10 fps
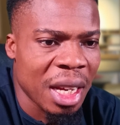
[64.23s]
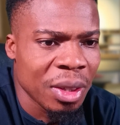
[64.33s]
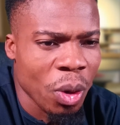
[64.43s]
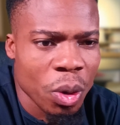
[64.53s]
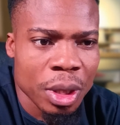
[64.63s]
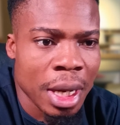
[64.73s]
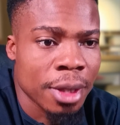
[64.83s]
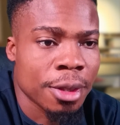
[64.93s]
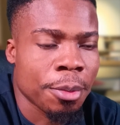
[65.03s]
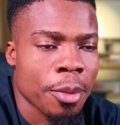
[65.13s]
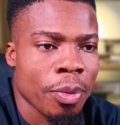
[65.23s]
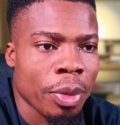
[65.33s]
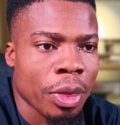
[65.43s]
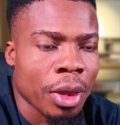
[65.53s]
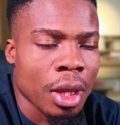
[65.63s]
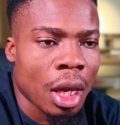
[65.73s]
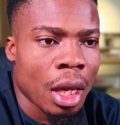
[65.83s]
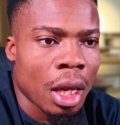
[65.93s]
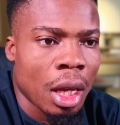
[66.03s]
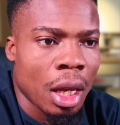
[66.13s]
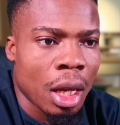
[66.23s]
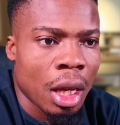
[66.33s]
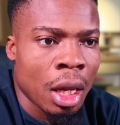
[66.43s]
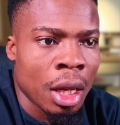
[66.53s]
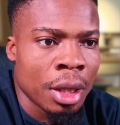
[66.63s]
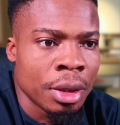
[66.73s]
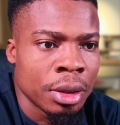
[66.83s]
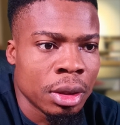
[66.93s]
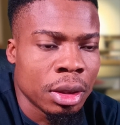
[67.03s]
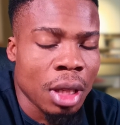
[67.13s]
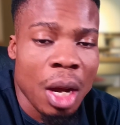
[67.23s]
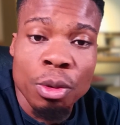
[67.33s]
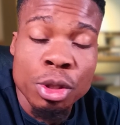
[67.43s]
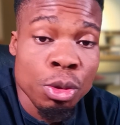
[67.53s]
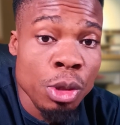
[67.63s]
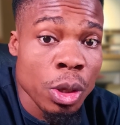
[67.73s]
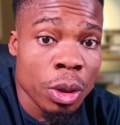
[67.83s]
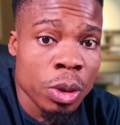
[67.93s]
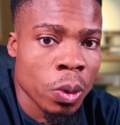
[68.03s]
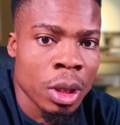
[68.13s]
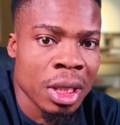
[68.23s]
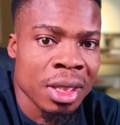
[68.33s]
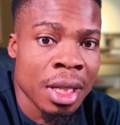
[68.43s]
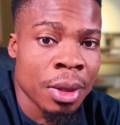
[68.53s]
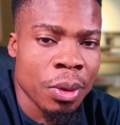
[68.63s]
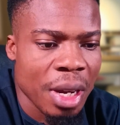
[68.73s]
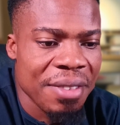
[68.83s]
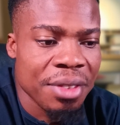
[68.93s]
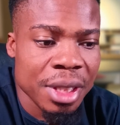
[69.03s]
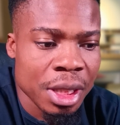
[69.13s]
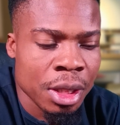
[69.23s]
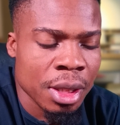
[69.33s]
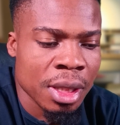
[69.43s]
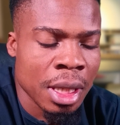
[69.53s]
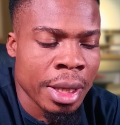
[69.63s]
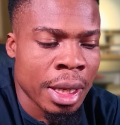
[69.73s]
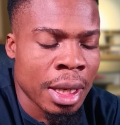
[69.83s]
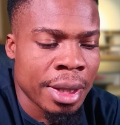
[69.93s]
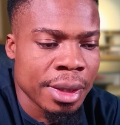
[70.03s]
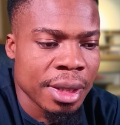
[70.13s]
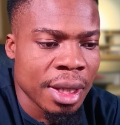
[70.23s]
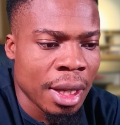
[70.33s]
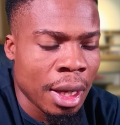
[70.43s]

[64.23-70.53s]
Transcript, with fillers: and all that. And I was too young to understand everything she said that night.